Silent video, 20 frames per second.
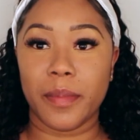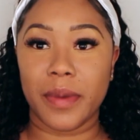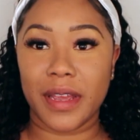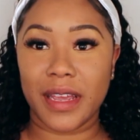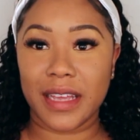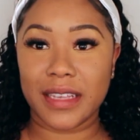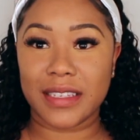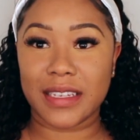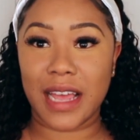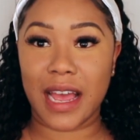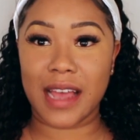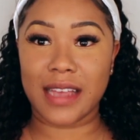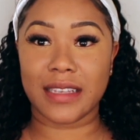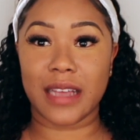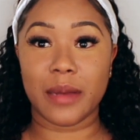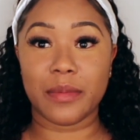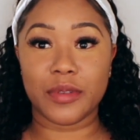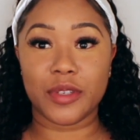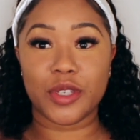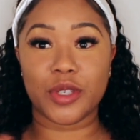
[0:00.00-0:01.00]
But yes guys,
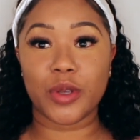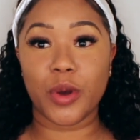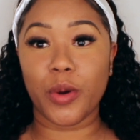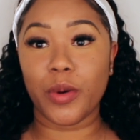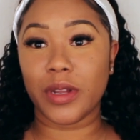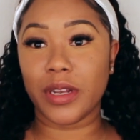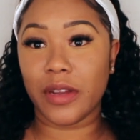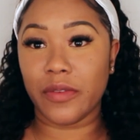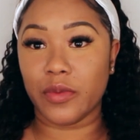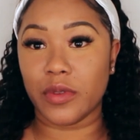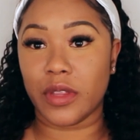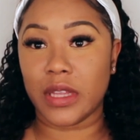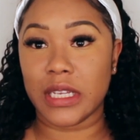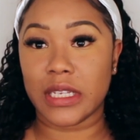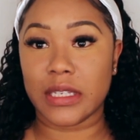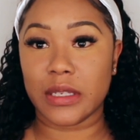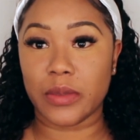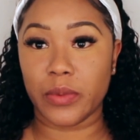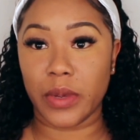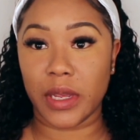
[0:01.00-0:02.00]
I'm so in love with
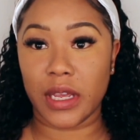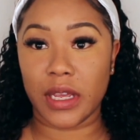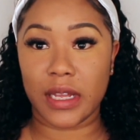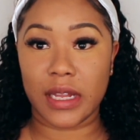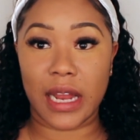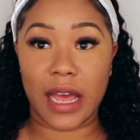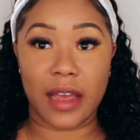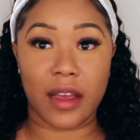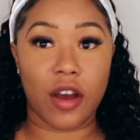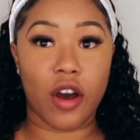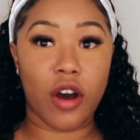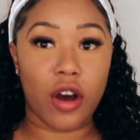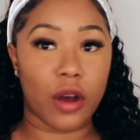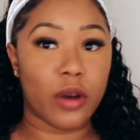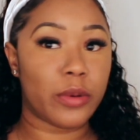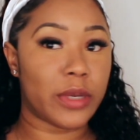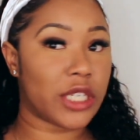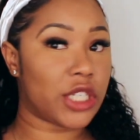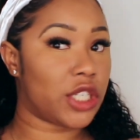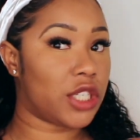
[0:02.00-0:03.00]
this wig. Like,
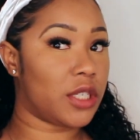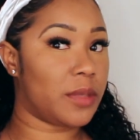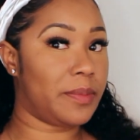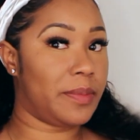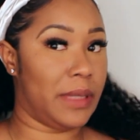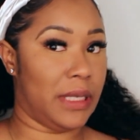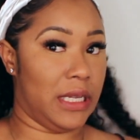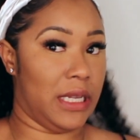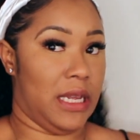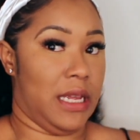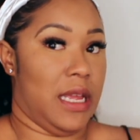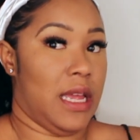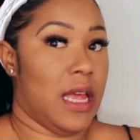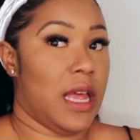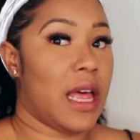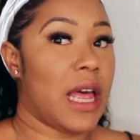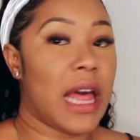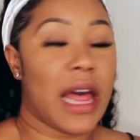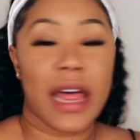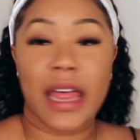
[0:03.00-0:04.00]
all wigs should be
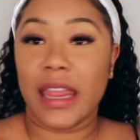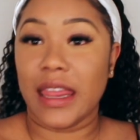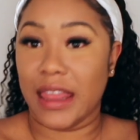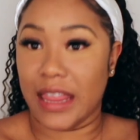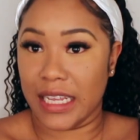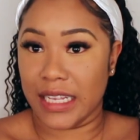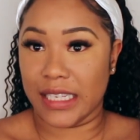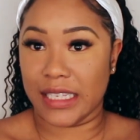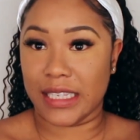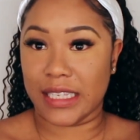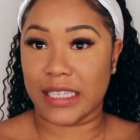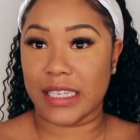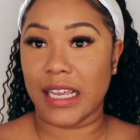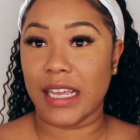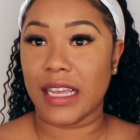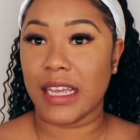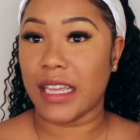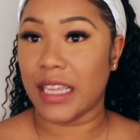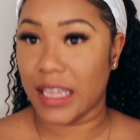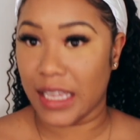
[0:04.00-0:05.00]
this
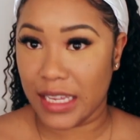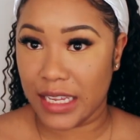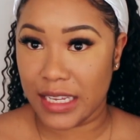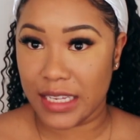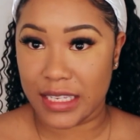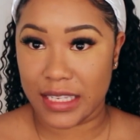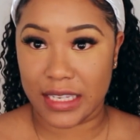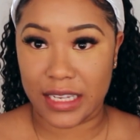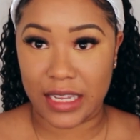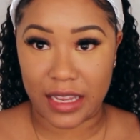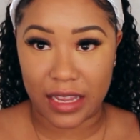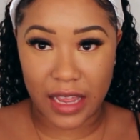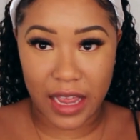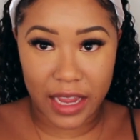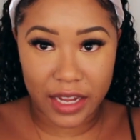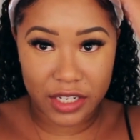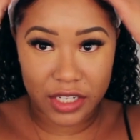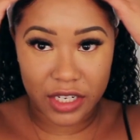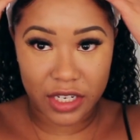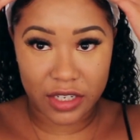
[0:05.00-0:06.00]
easy.
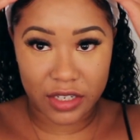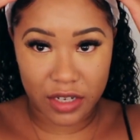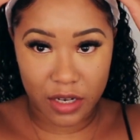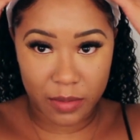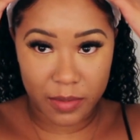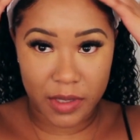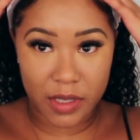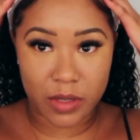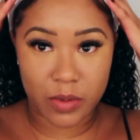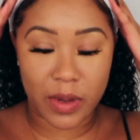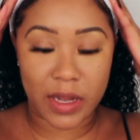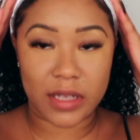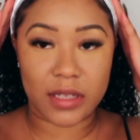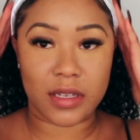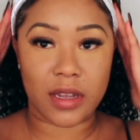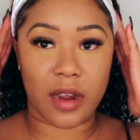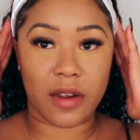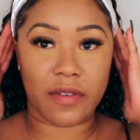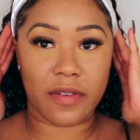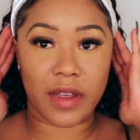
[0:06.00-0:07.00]
I changed up this white
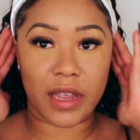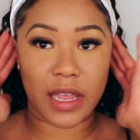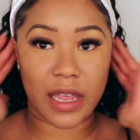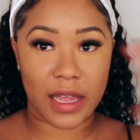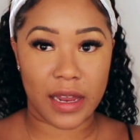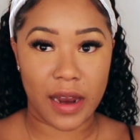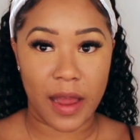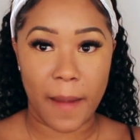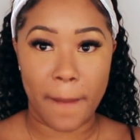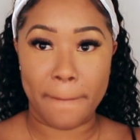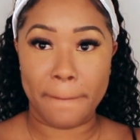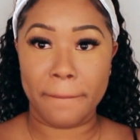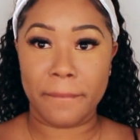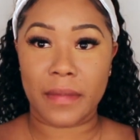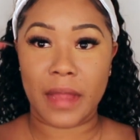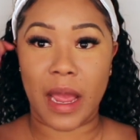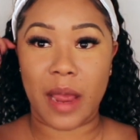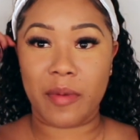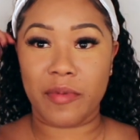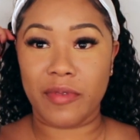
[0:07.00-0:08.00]
scarf again.
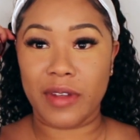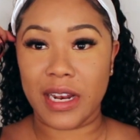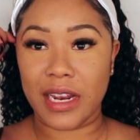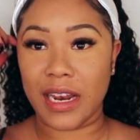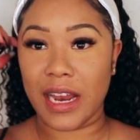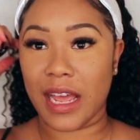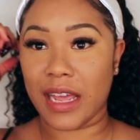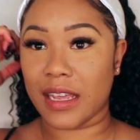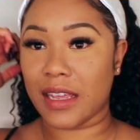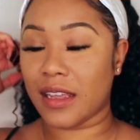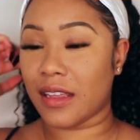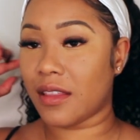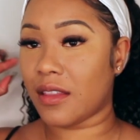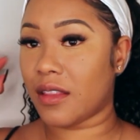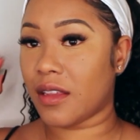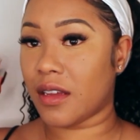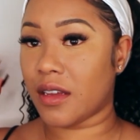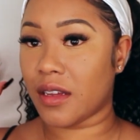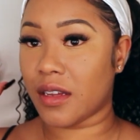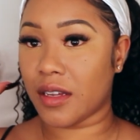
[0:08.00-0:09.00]
I'm really liking
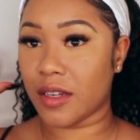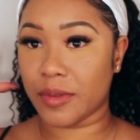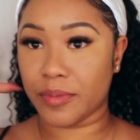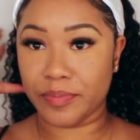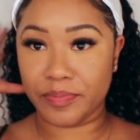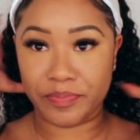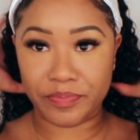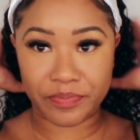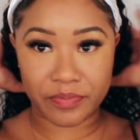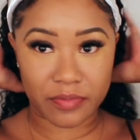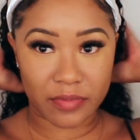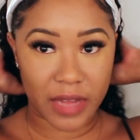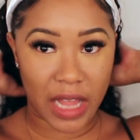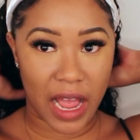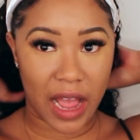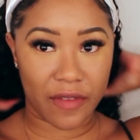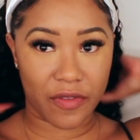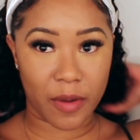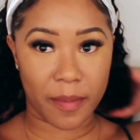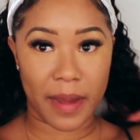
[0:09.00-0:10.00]
the
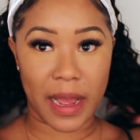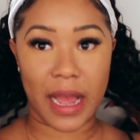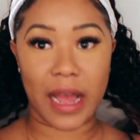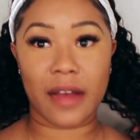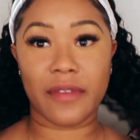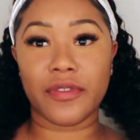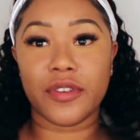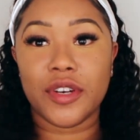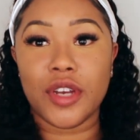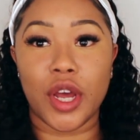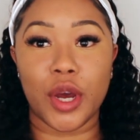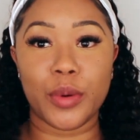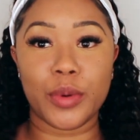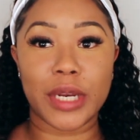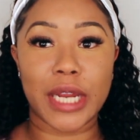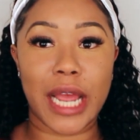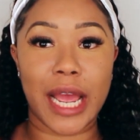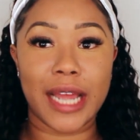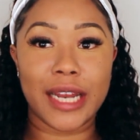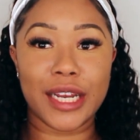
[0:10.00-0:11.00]
half up, half
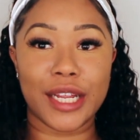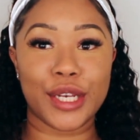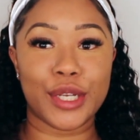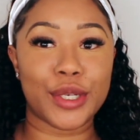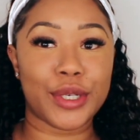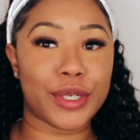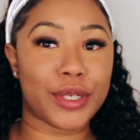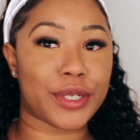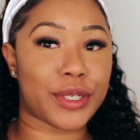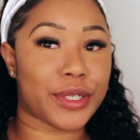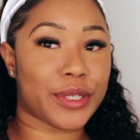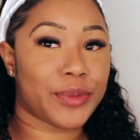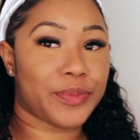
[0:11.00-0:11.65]
down kind of look.